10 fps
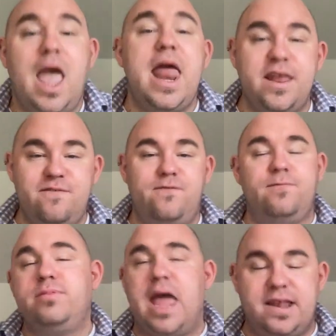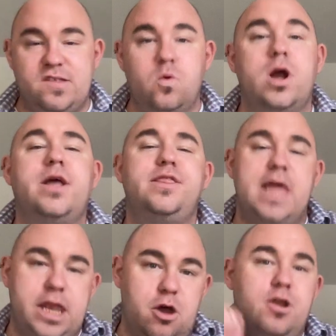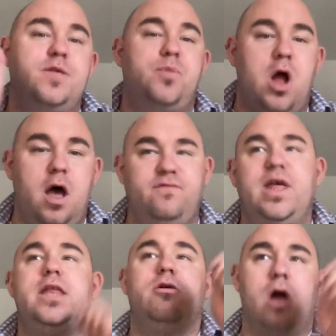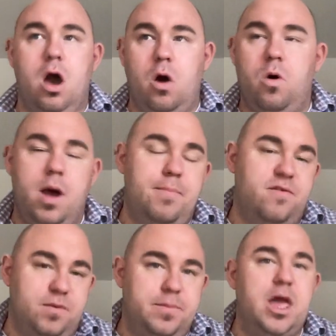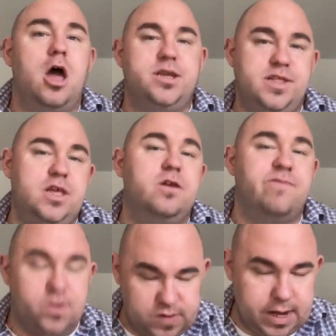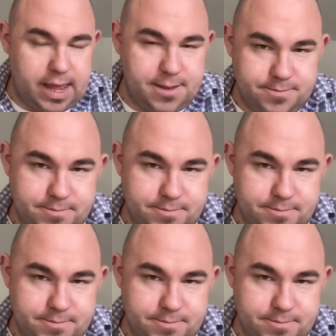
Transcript: And if that doesn't work, then you go to the prof, then you go above and beyond to the university.